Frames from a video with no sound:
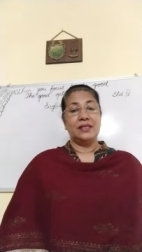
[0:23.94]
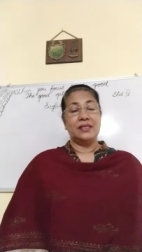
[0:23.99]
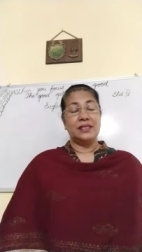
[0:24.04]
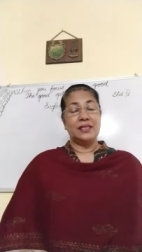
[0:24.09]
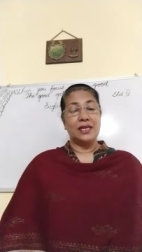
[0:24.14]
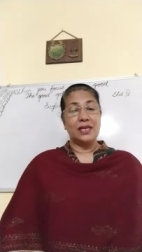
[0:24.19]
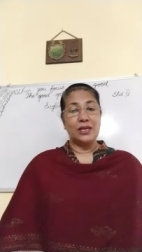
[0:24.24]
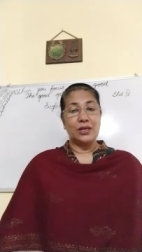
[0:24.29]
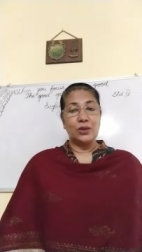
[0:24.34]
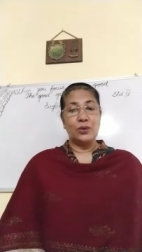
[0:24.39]

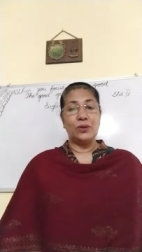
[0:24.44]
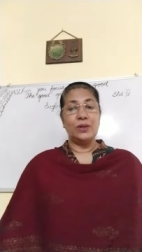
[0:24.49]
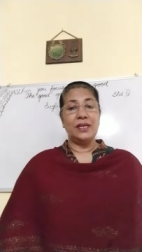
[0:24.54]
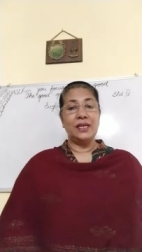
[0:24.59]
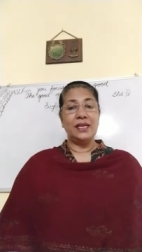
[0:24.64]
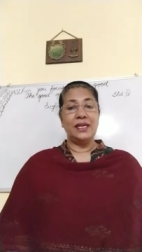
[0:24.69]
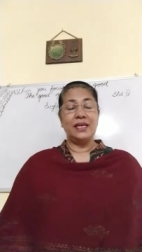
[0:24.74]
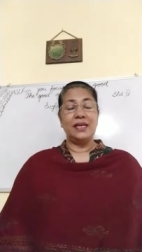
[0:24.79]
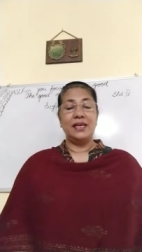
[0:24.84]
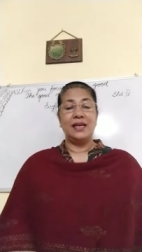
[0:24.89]

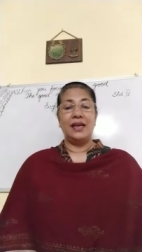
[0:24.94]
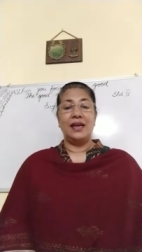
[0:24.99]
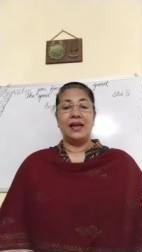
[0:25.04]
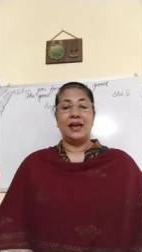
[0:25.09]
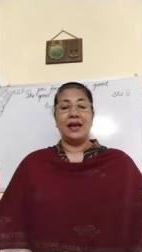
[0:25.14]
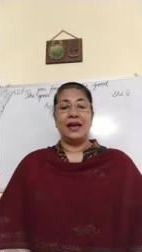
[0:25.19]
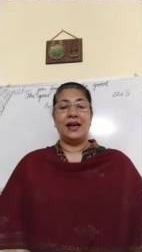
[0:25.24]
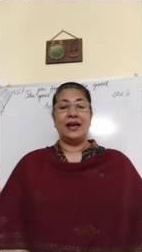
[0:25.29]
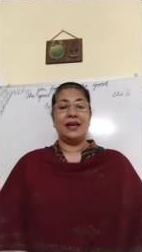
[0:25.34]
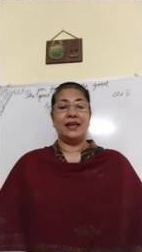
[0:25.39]
thoroughly
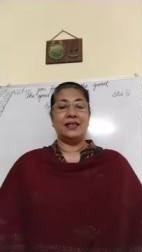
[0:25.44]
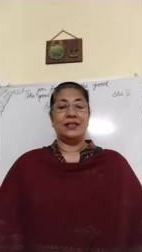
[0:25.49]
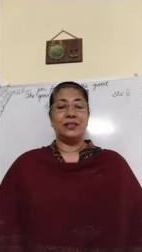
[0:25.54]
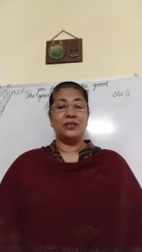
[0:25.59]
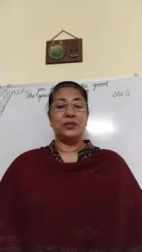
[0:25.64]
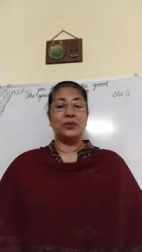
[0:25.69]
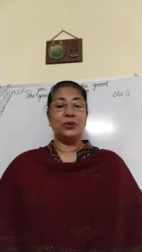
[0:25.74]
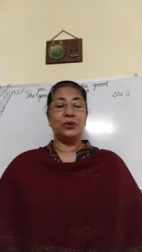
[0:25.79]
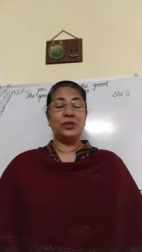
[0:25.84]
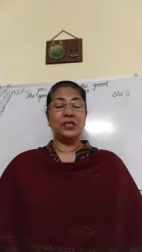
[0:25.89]
and
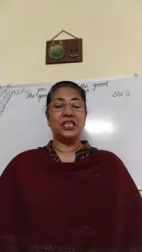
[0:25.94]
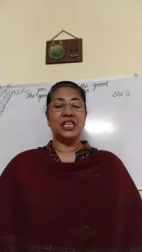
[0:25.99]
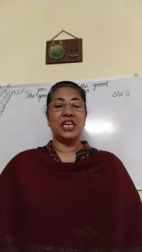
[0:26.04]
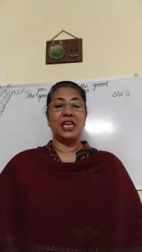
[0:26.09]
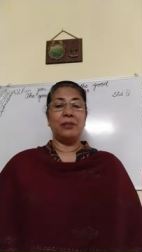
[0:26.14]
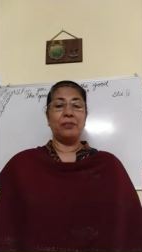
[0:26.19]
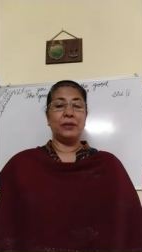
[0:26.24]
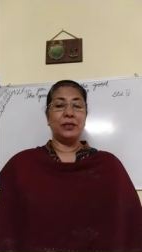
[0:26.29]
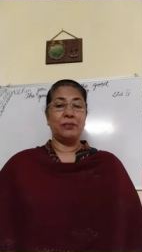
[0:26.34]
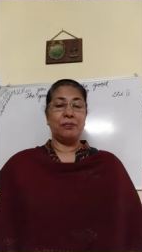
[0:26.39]
don't
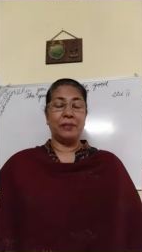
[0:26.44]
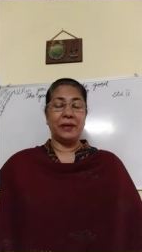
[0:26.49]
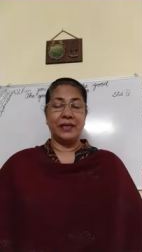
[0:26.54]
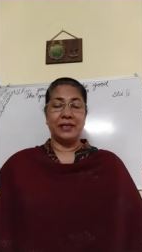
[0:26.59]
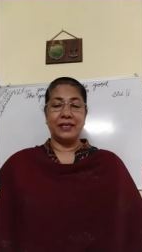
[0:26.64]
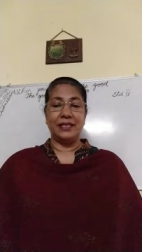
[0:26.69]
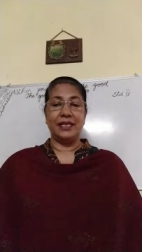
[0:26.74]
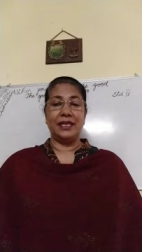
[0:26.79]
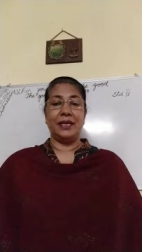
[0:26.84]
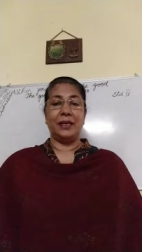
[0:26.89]
keep it
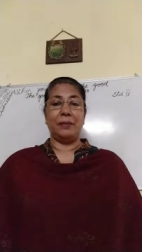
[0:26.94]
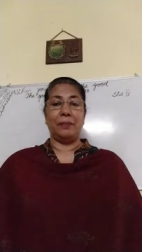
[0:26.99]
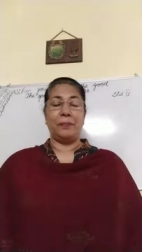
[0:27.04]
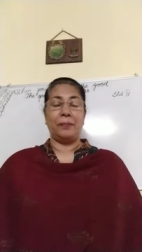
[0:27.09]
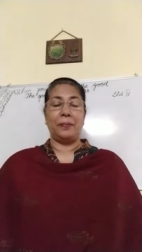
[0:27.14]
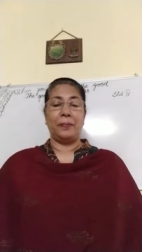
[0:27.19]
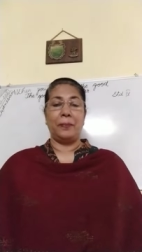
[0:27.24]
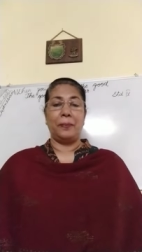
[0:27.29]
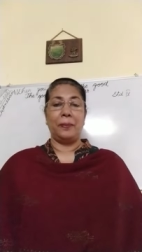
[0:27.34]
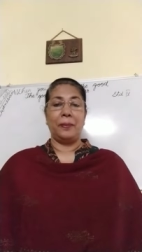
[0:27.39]
pending.
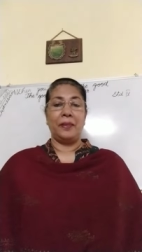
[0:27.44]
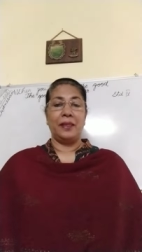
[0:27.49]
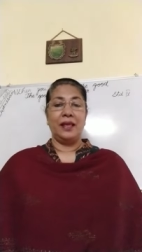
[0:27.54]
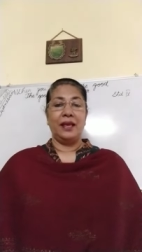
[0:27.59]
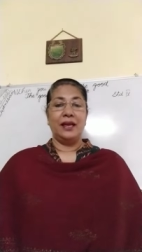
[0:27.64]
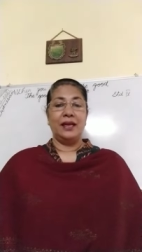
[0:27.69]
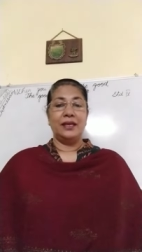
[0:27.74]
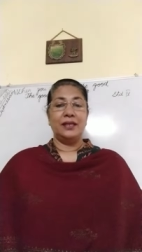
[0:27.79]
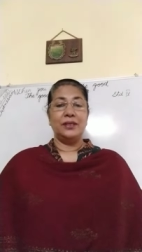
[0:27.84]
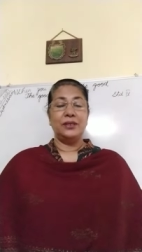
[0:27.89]

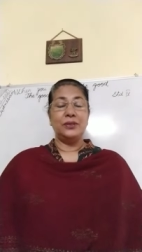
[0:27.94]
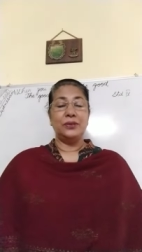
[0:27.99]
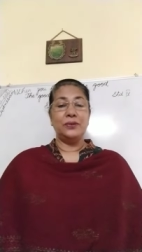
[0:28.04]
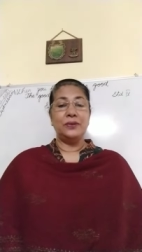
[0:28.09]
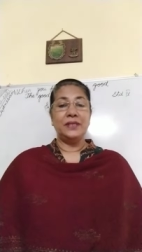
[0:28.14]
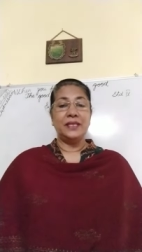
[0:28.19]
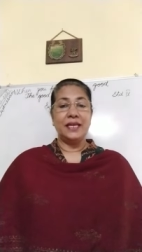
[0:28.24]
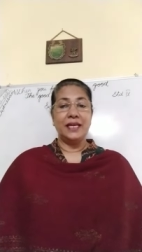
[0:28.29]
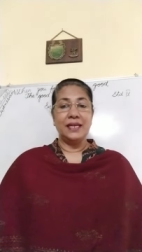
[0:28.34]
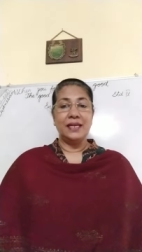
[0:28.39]
Do
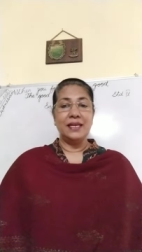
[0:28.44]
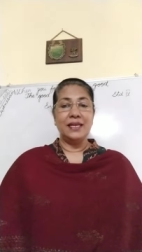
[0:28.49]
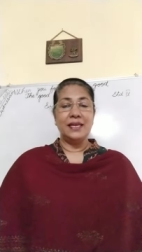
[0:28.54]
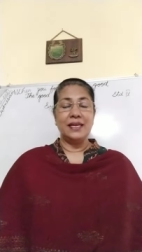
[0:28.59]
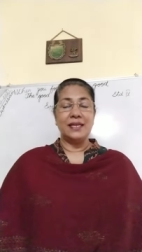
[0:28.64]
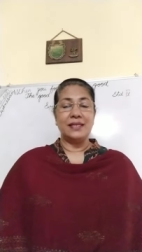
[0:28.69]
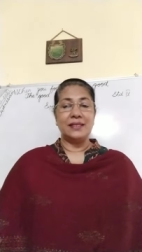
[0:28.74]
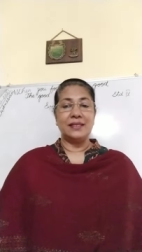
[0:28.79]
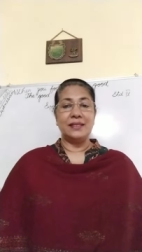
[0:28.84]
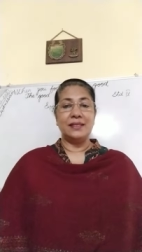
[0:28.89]
daily
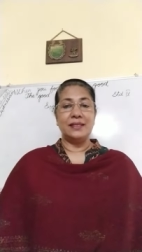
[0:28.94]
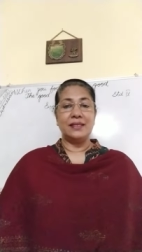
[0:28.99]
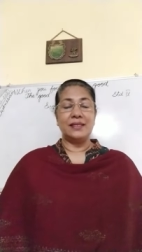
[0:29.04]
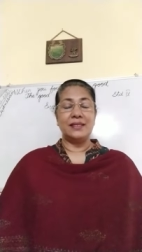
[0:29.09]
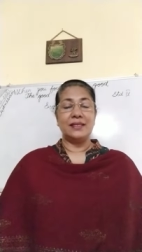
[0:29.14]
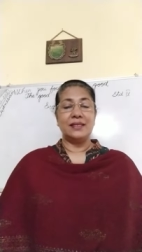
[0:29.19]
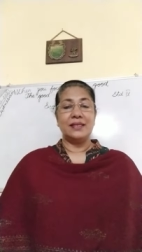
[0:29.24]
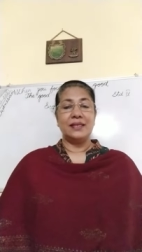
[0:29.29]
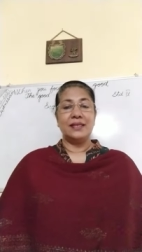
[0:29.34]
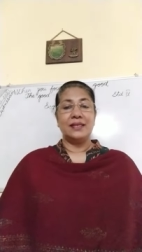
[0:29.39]
lessons
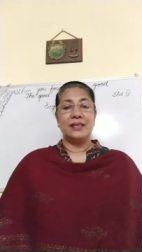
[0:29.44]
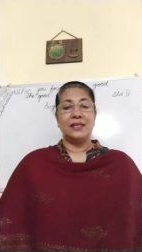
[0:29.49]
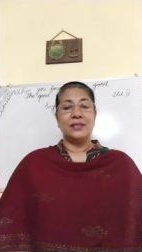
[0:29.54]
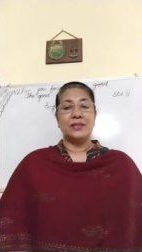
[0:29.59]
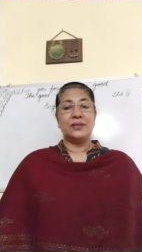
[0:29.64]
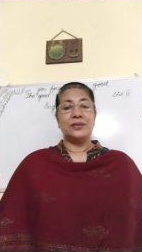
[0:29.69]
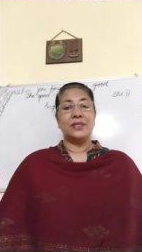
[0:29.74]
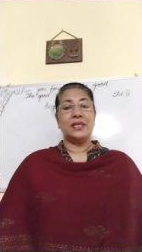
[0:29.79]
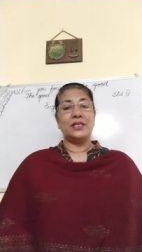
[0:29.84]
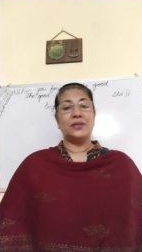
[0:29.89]

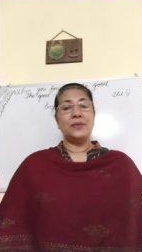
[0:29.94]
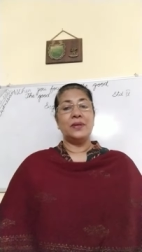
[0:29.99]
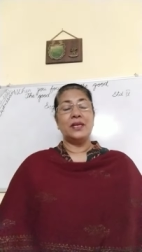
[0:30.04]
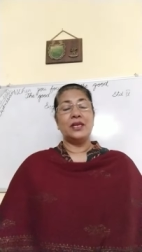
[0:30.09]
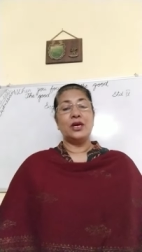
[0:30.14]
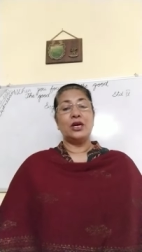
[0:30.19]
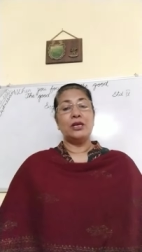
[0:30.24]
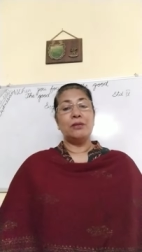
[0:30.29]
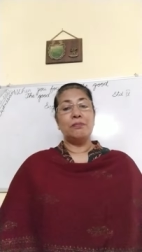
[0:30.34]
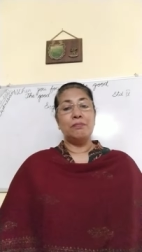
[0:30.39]
so that will
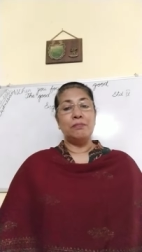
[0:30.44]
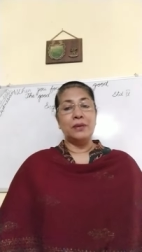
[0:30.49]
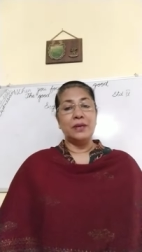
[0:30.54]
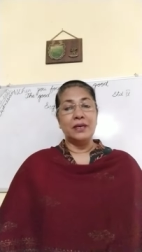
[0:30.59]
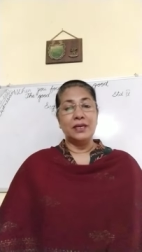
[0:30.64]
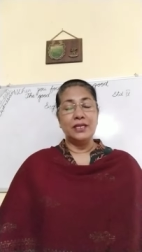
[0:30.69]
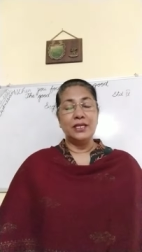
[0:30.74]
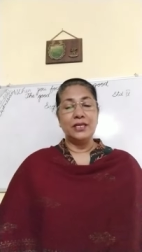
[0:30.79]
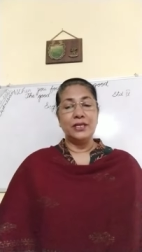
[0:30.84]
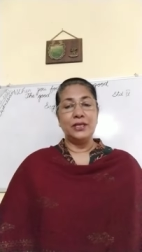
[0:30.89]
not
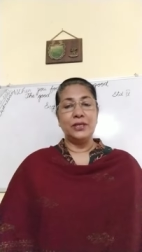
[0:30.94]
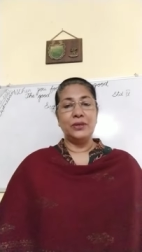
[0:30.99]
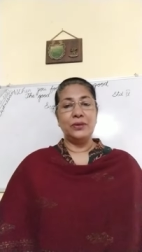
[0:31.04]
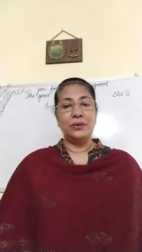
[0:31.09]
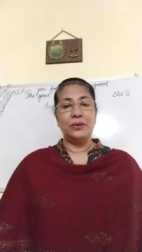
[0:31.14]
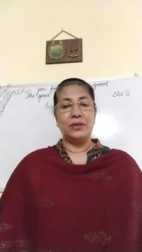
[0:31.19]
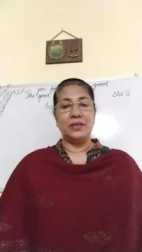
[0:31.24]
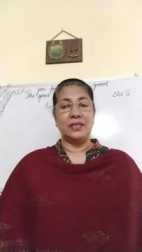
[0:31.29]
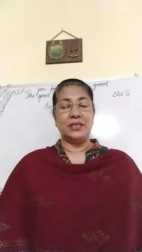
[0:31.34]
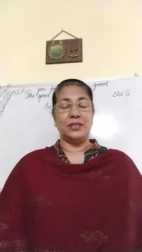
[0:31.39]
burden you
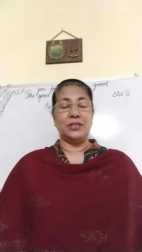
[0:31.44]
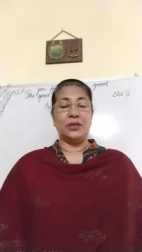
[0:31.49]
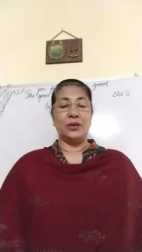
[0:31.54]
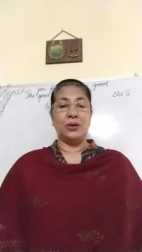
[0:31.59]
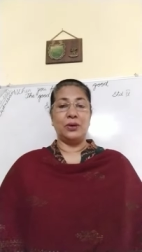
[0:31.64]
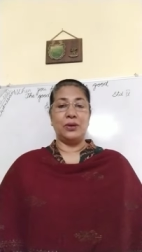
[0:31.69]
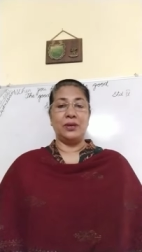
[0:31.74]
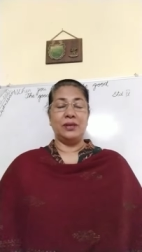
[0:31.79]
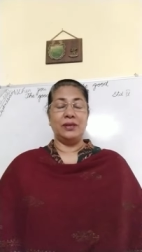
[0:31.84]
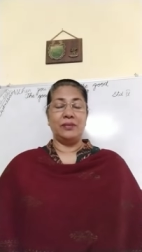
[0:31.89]
at
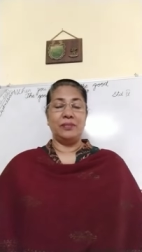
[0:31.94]
all.